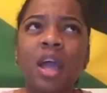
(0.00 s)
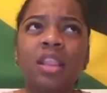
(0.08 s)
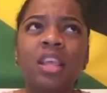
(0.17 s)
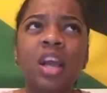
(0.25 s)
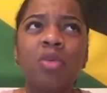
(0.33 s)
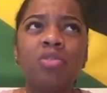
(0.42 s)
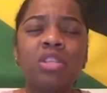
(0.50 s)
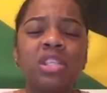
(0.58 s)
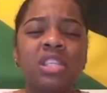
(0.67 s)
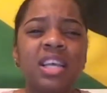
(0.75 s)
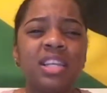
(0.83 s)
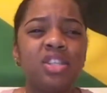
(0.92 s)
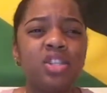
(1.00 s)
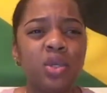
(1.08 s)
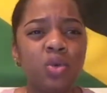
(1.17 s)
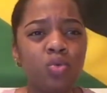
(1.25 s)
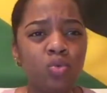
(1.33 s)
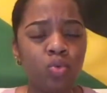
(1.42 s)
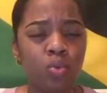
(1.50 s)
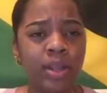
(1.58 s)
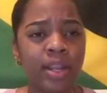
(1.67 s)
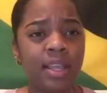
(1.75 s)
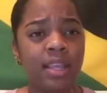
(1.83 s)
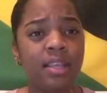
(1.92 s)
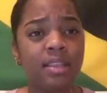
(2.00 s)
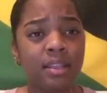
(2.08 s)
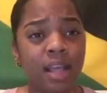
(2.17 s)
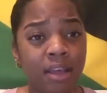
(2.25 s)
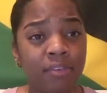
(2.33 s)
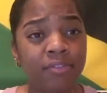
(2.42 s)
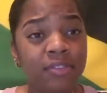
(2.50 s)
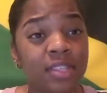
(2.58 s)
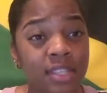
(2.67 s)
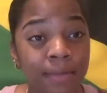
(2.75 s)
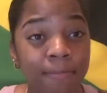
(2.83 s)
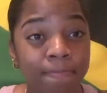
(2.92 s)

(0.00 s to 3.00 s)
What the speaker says: think I was like 2 when he left.